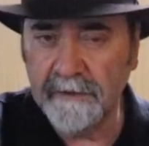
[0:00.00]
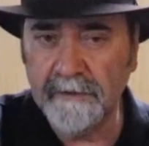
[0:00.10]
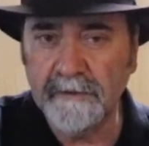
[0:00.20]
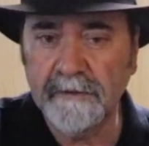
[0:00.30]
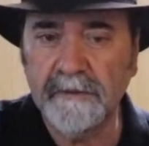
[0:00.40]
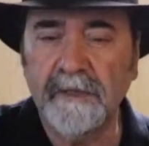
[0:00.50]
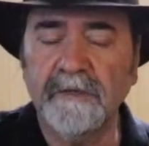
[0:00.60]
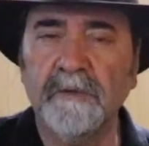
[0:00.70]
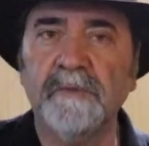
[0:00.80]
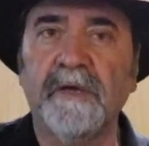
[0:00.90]

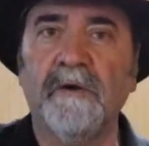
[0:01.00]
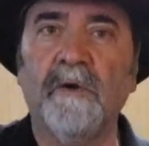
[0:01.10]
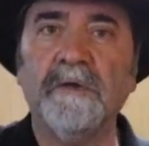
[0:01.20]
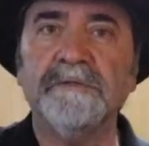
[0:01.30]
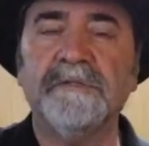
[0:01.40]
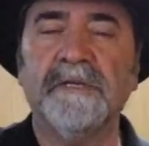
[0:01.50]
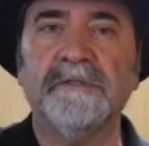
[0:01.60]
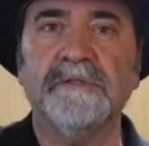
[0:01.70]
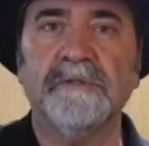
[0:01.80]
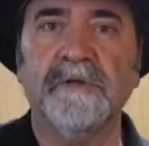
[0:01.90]
And you play all
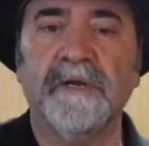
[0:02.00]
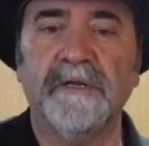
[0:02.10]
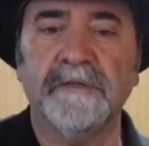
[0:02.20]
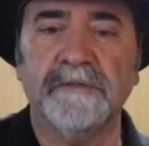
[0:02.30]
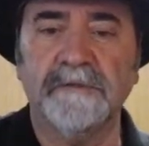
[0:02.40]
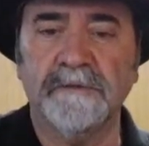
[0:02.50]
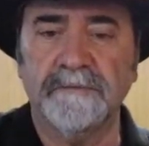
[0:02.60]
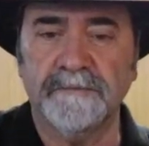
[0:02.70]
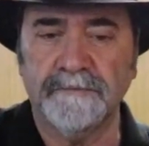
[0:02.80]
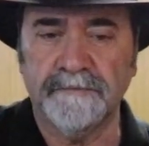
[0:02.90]
6 strings.